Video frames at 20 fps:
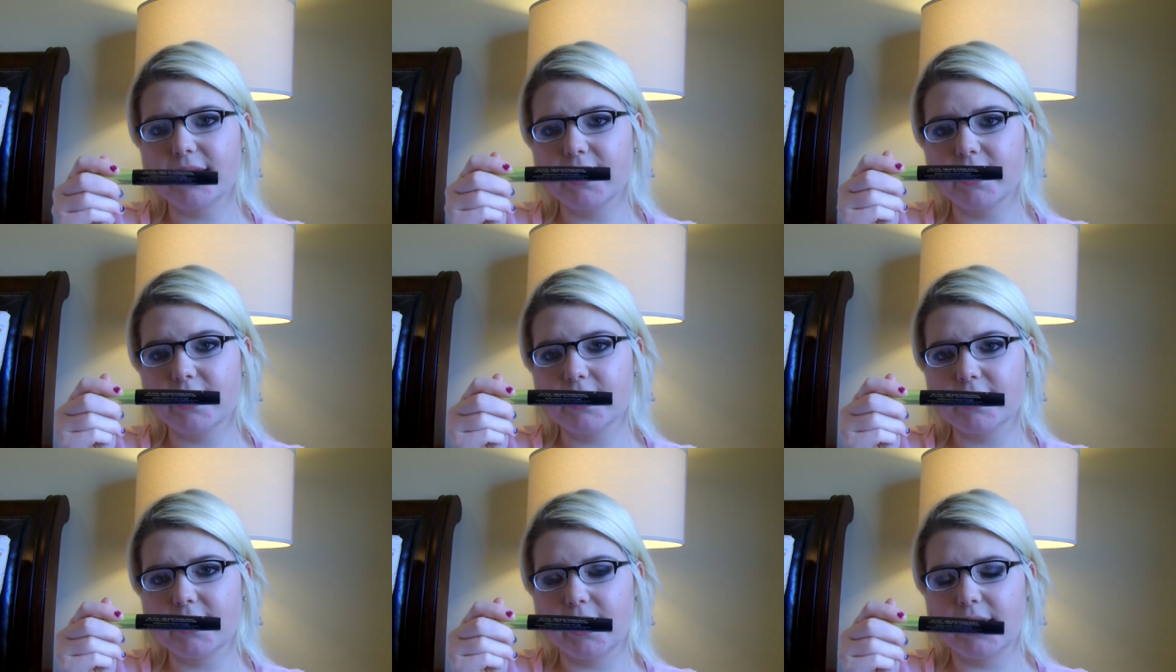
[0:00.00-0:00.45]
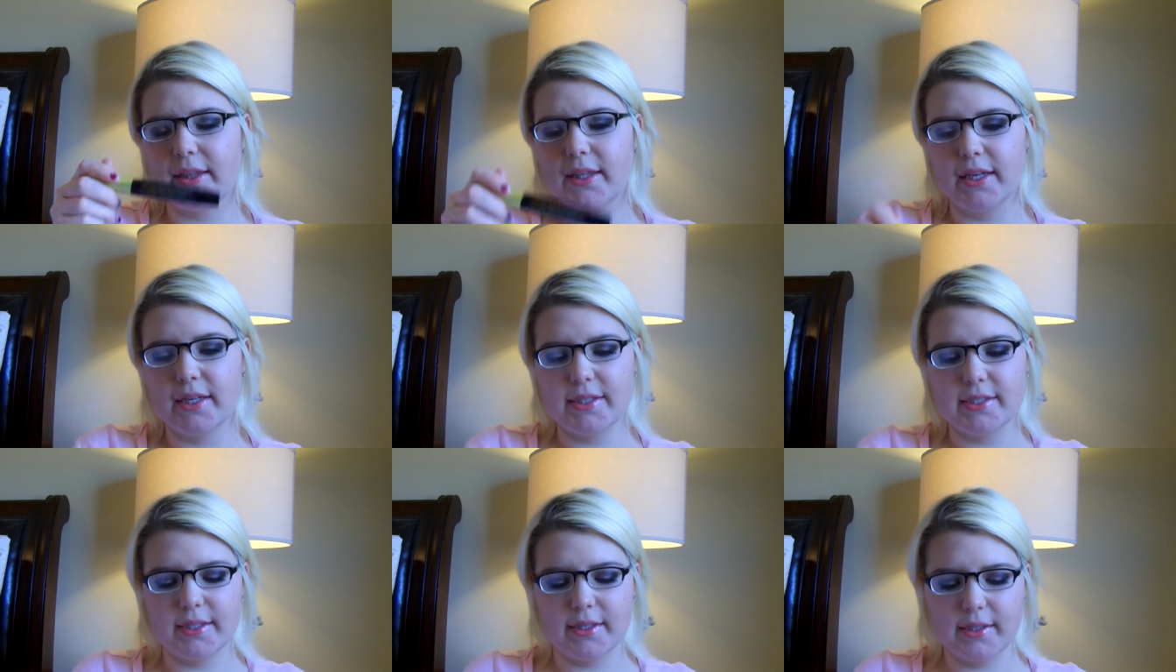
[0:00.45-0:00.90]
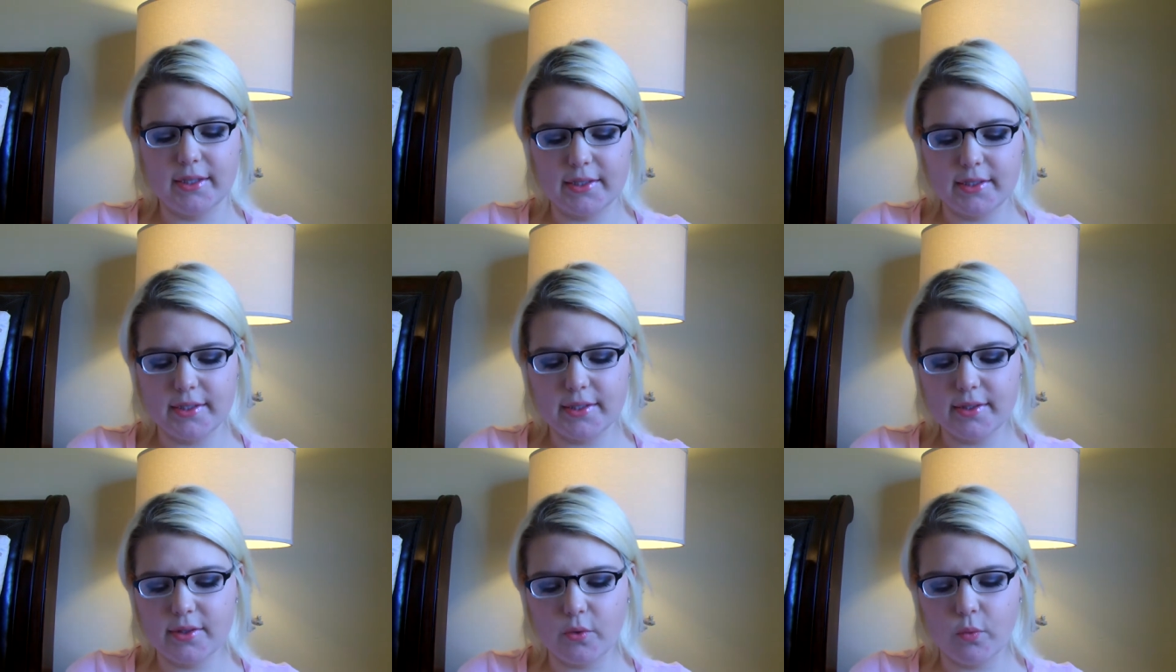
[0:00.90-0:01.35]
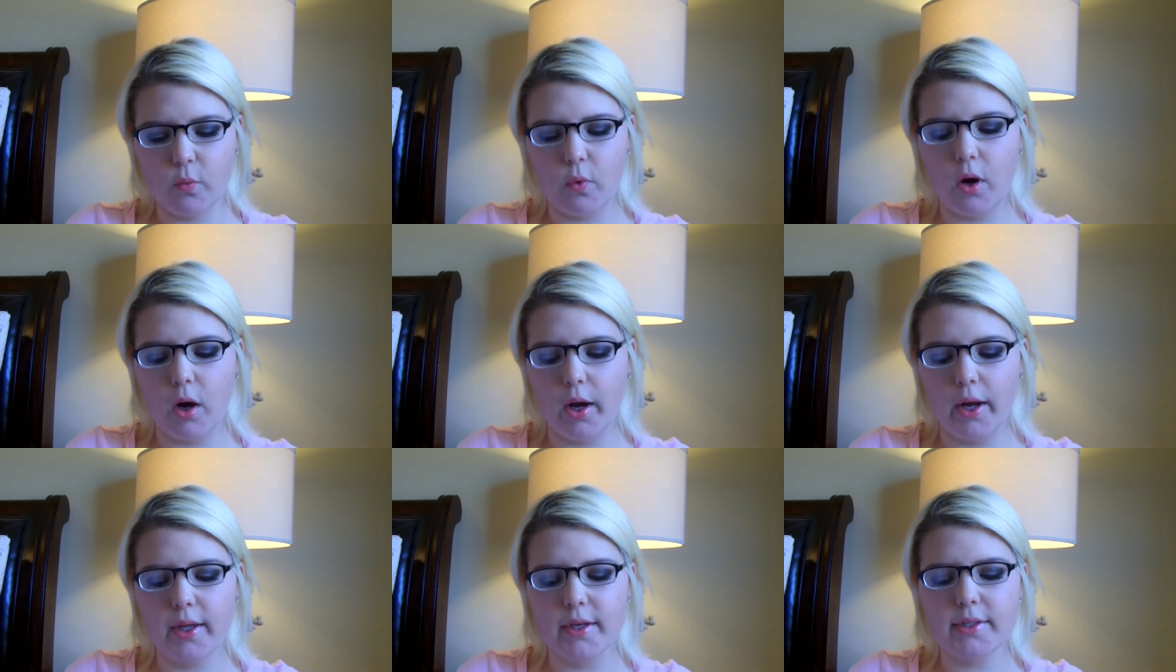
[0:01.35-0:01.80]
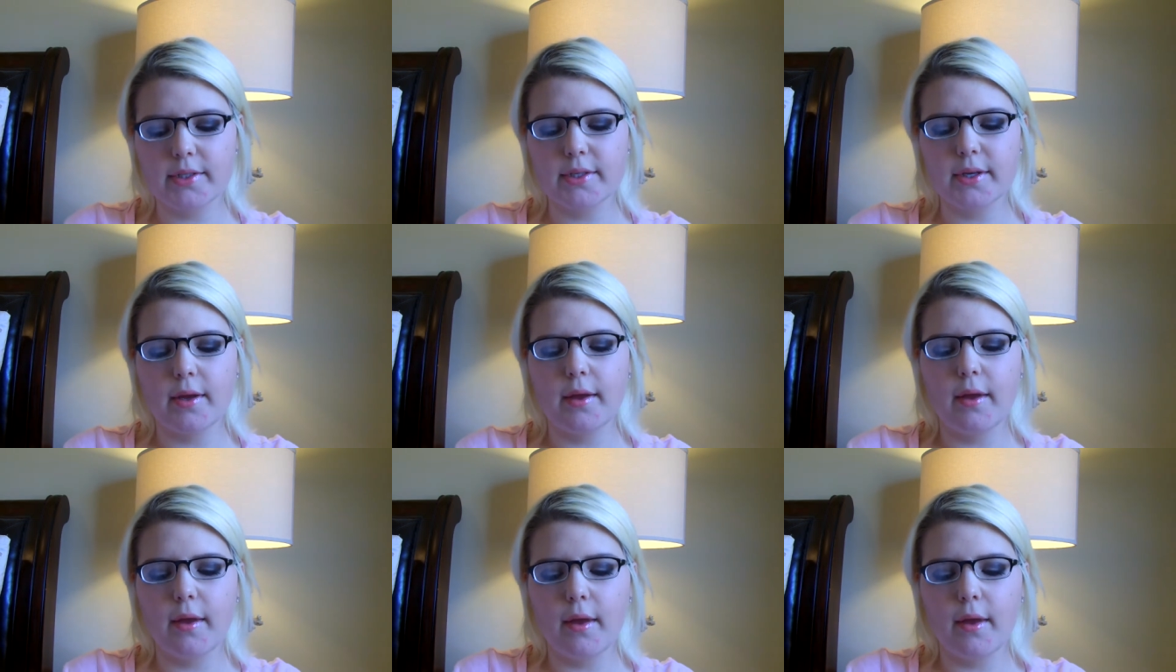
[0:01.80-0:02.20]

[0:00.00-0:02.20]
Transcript: It looks like this, and this is the wand.